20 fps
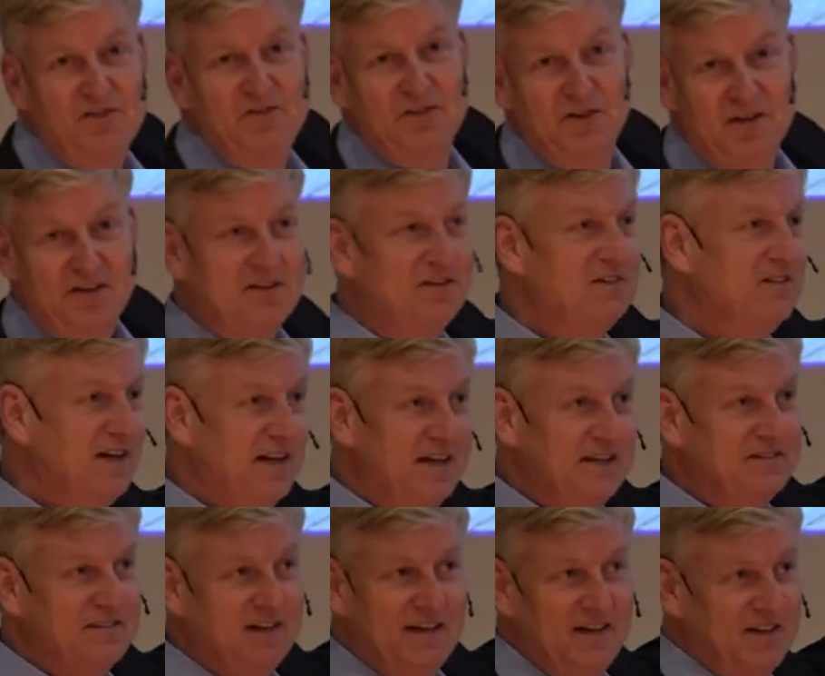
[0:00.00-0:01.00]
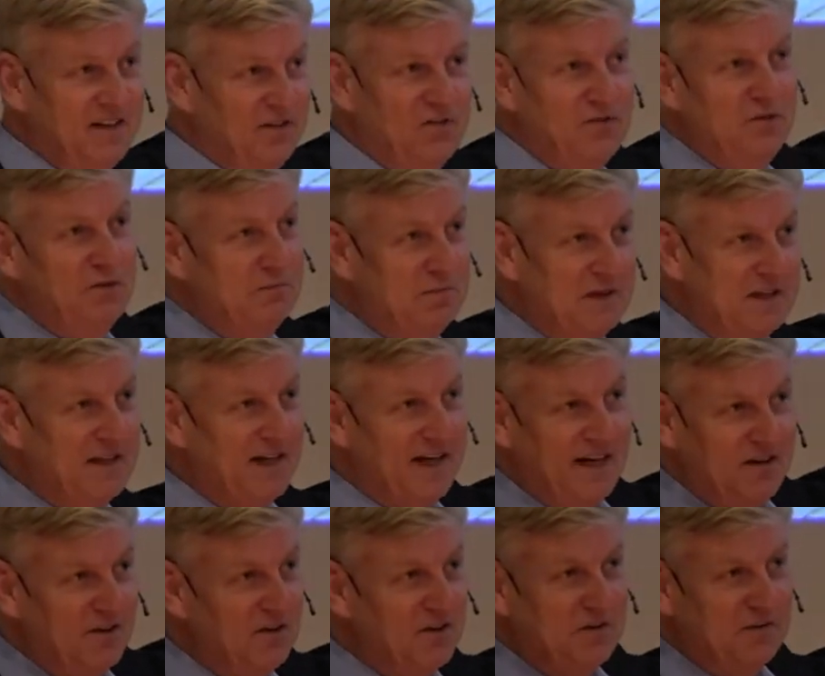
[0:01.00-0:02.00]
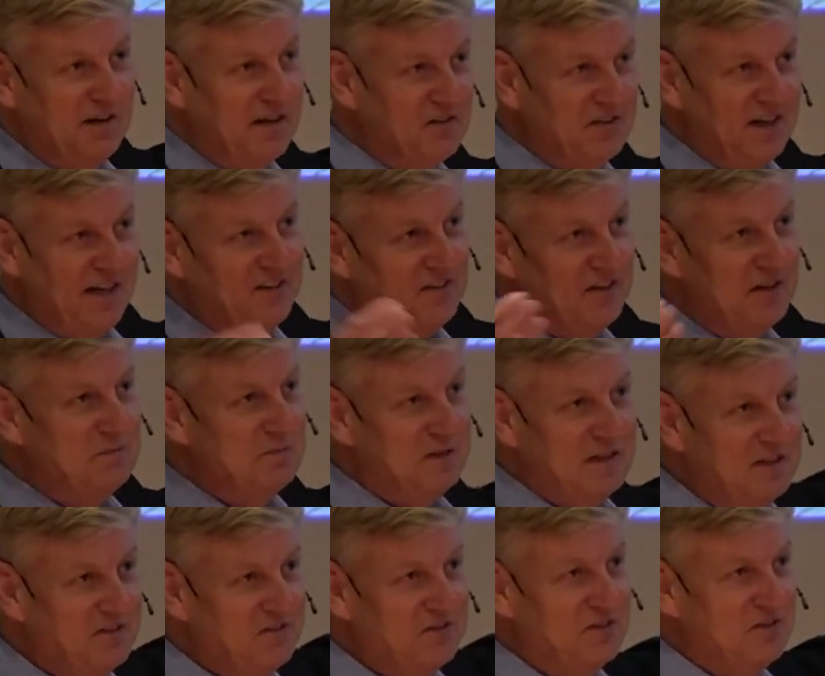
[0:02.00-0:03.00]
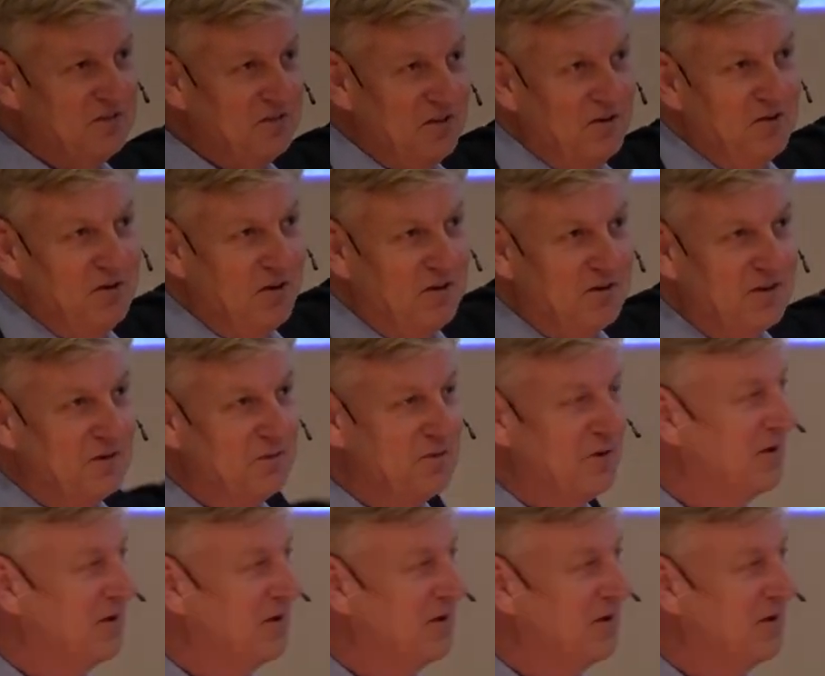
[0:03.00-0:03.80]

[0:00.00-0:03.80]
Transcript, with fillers: is certain data, it should be there, otherwise S A P is not, no longer